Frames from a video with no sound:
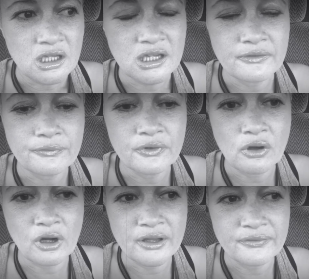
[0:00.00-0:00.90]
live
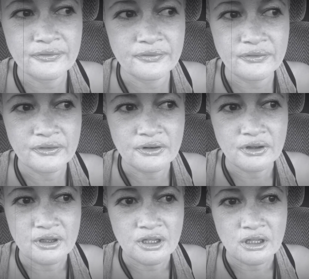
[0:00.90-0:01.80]
life
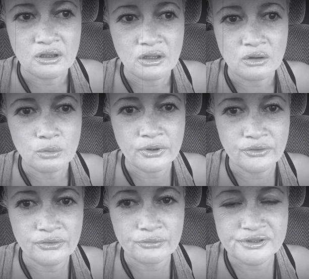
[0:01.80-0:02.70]

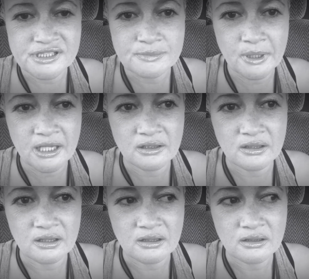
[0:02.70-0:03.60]
with
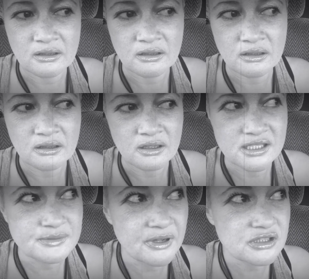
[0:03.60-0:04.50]
respect
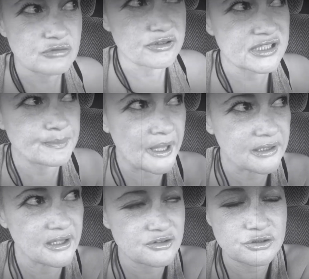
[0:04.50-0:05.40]
as much
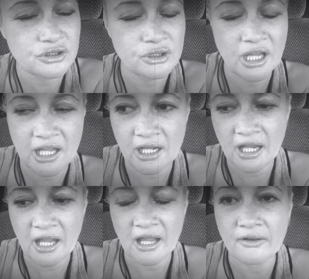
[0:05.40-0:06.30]
respect as you can
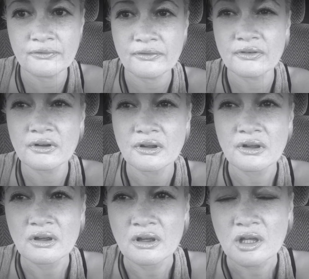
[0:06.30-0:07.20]
have.
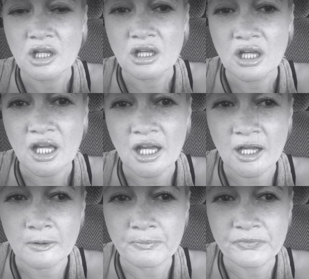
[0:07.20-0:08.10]

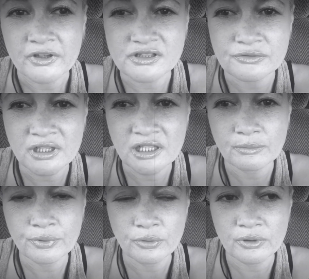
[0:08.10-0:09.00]
Um, it's really
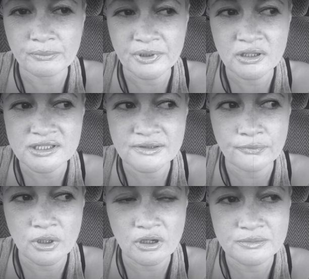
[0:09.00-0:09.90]
important because if
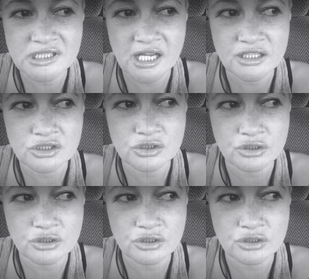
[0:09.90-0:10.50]
what I'm saying is